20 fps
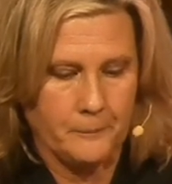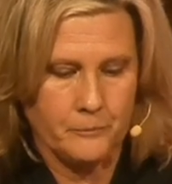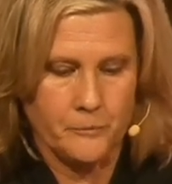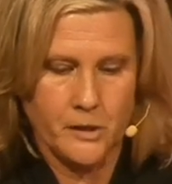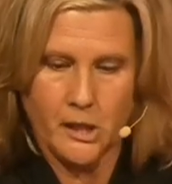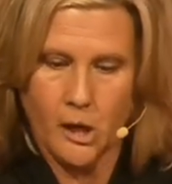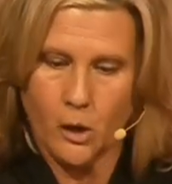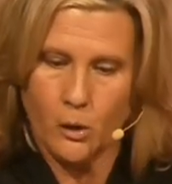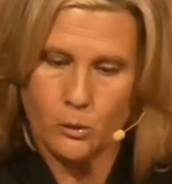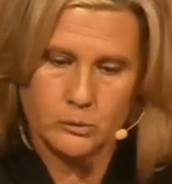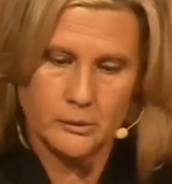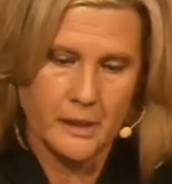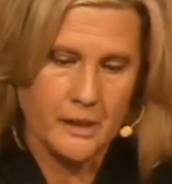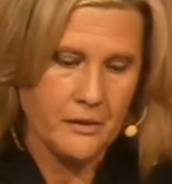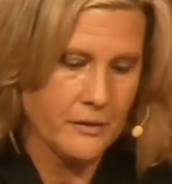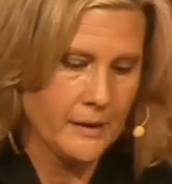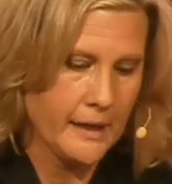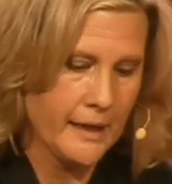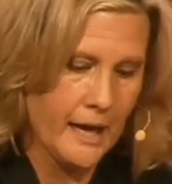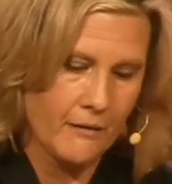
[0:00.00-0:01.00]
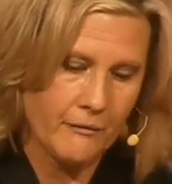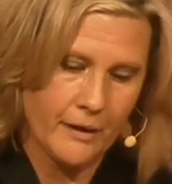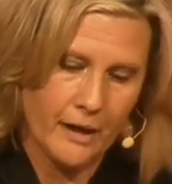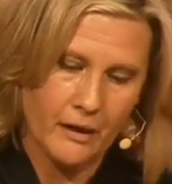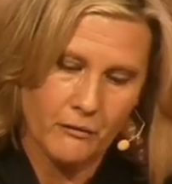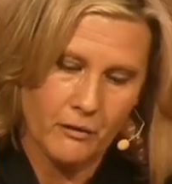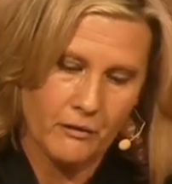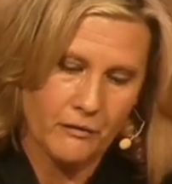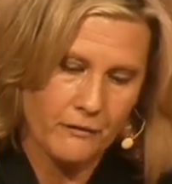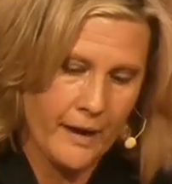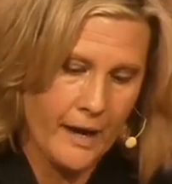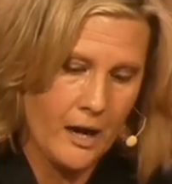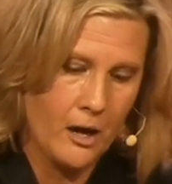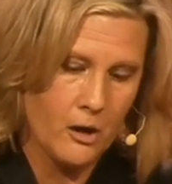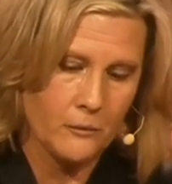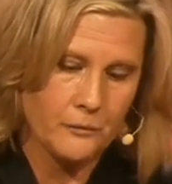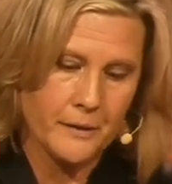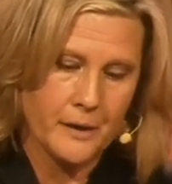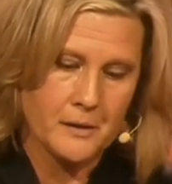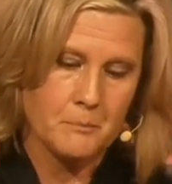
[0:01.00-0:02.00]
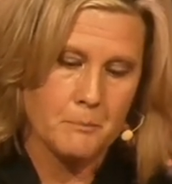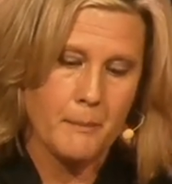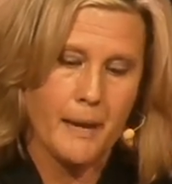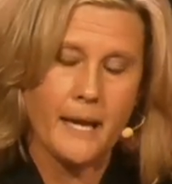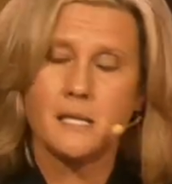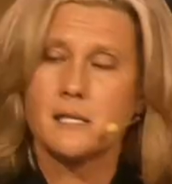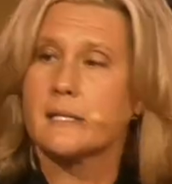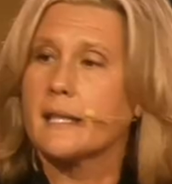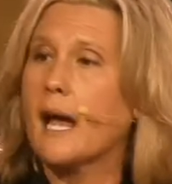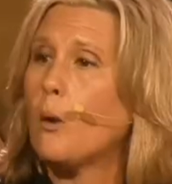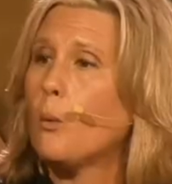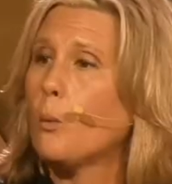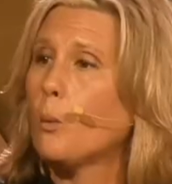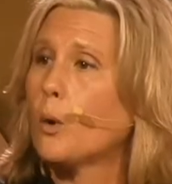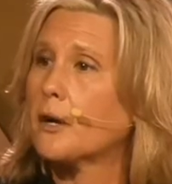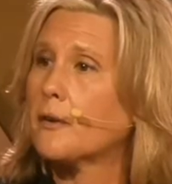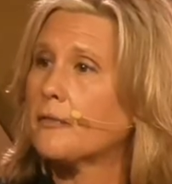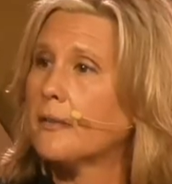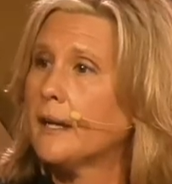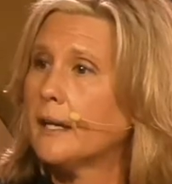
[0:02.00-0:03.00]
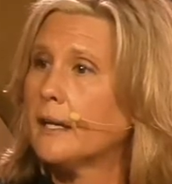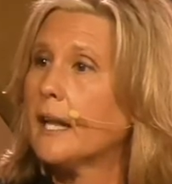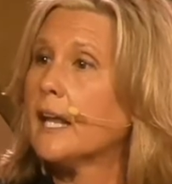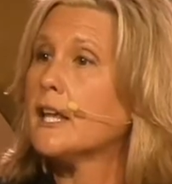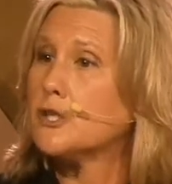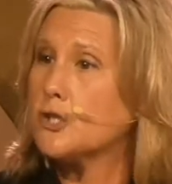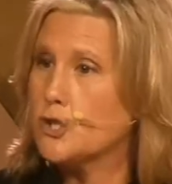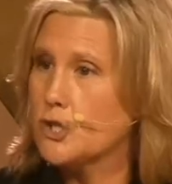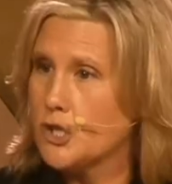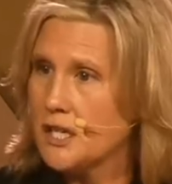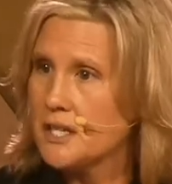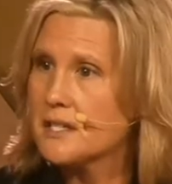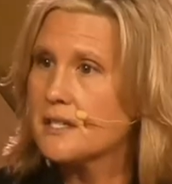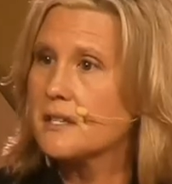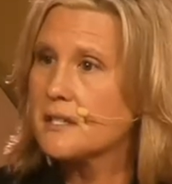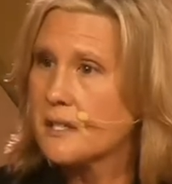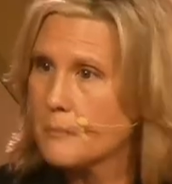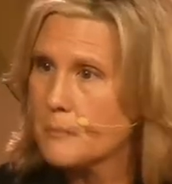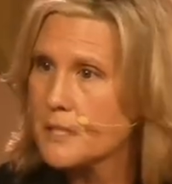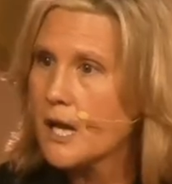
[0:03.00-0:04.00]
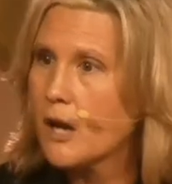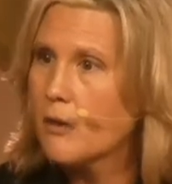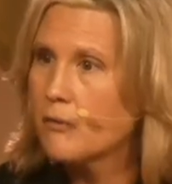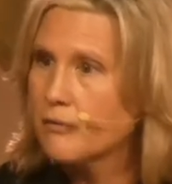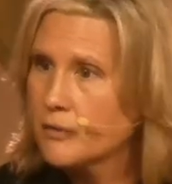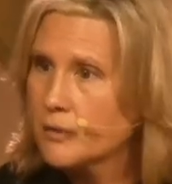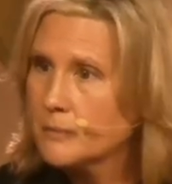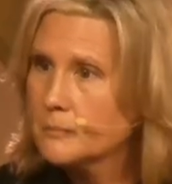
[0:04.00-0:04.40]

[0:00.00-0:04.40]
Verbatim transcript: the only thing I've ever found that makes that worth it is Jesus Himself.